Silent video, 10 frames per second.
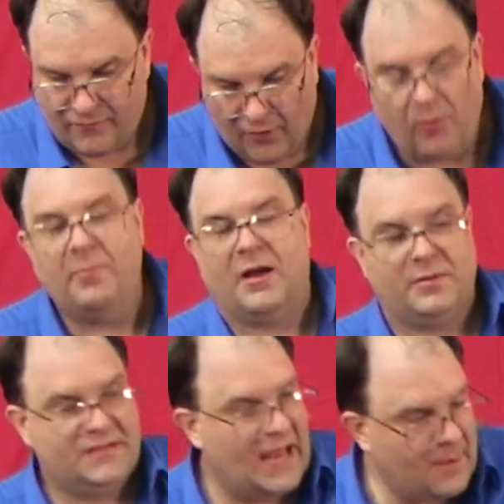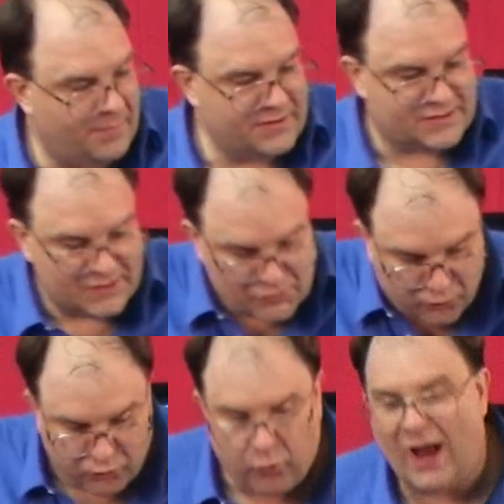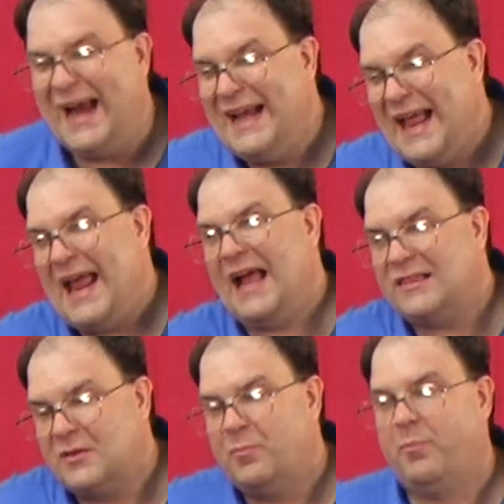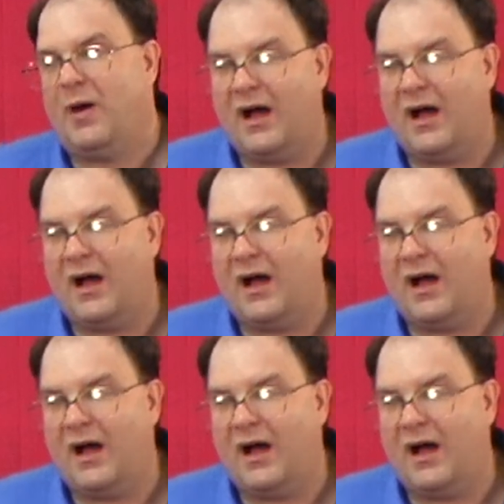foam bubbles happens is right at the,